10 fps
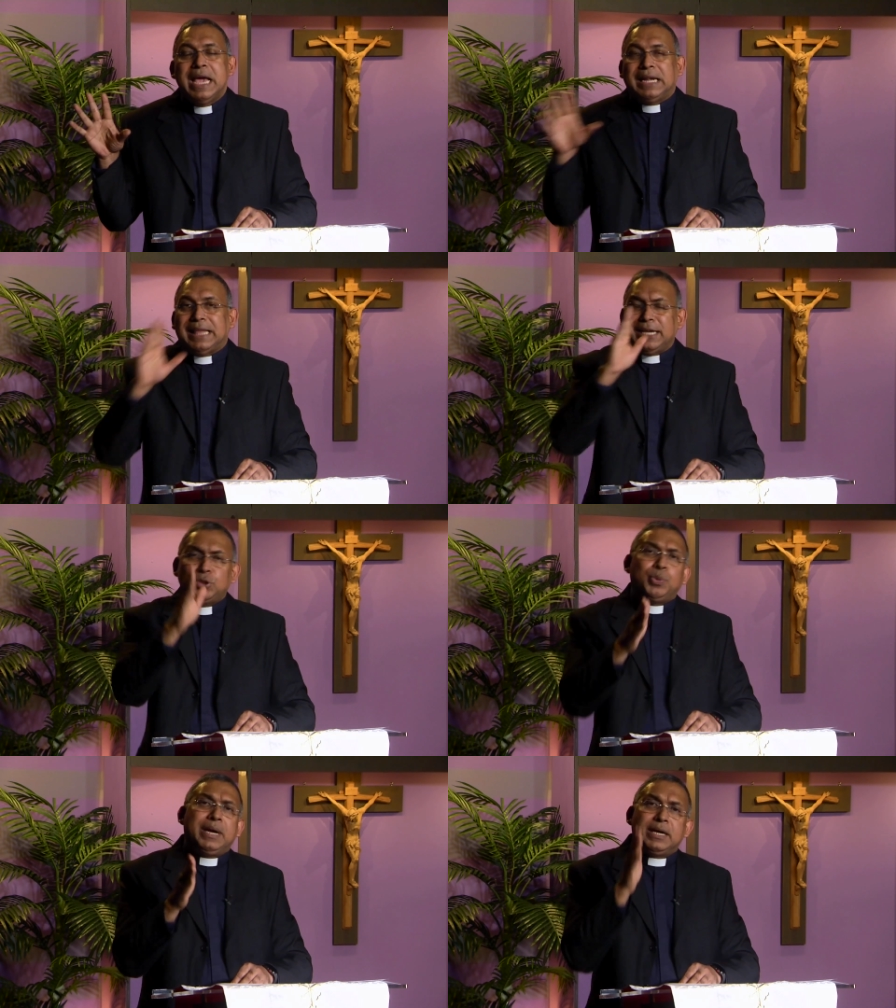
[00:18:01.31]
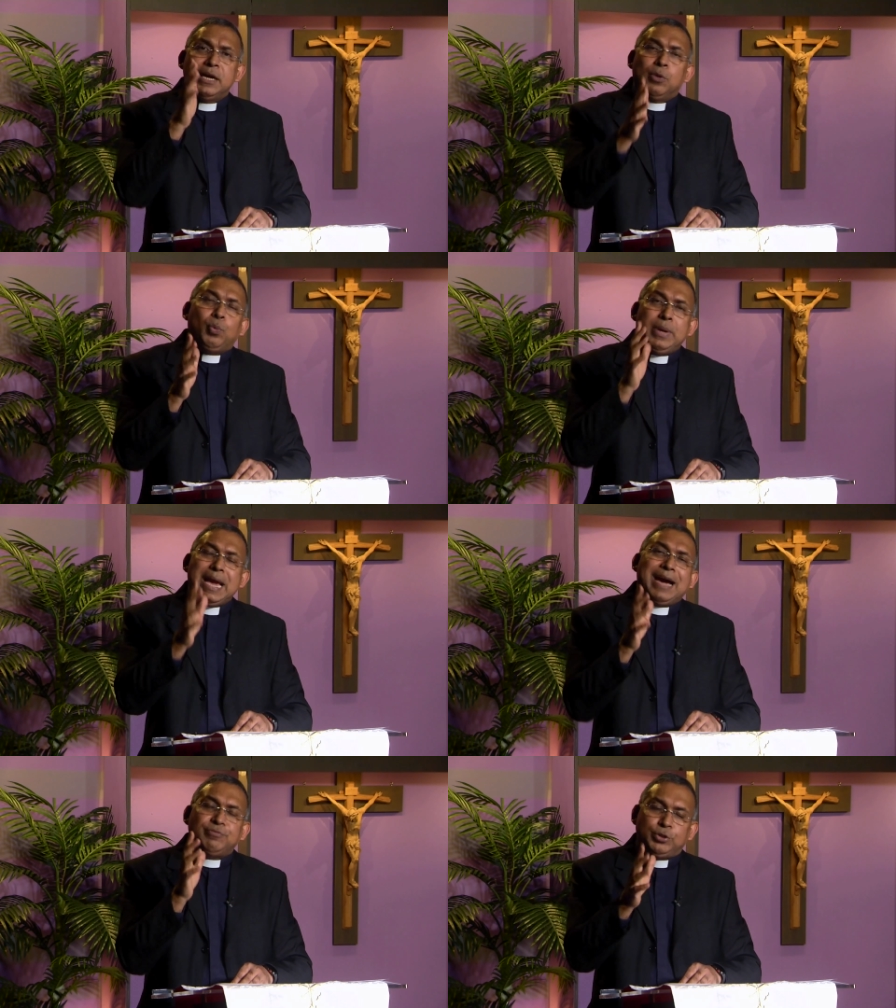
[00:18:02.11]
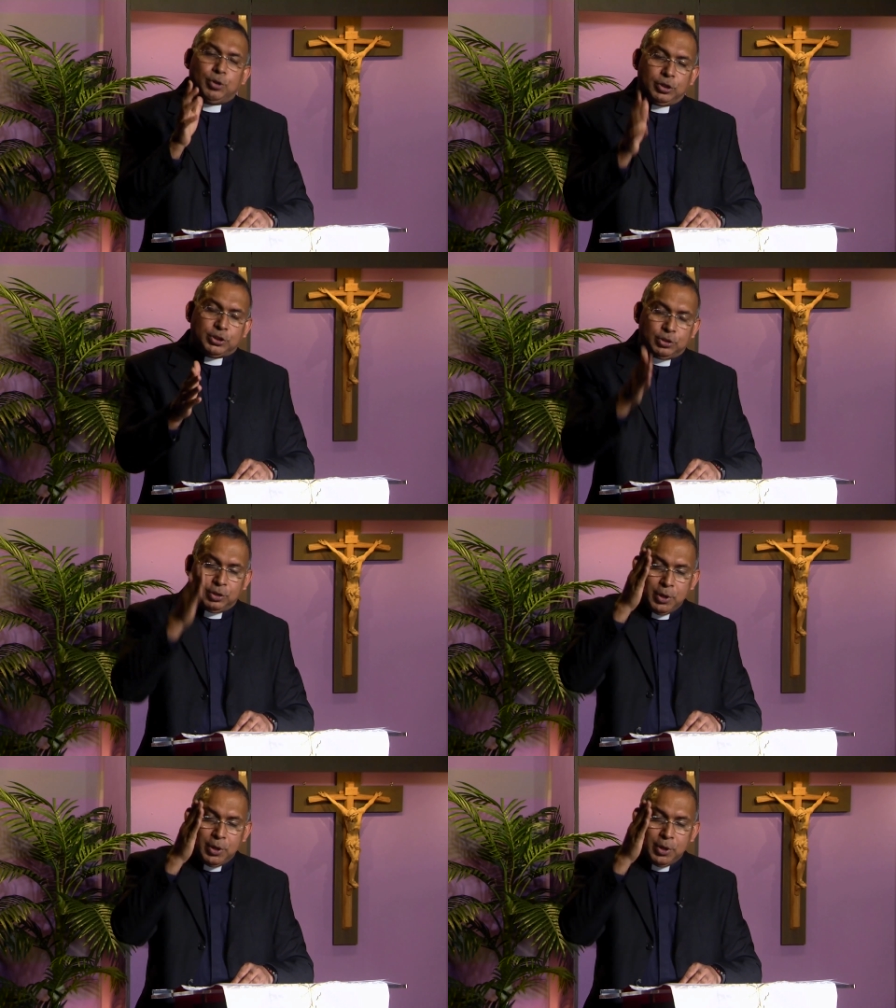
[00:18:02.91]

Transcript: And that's where we have to also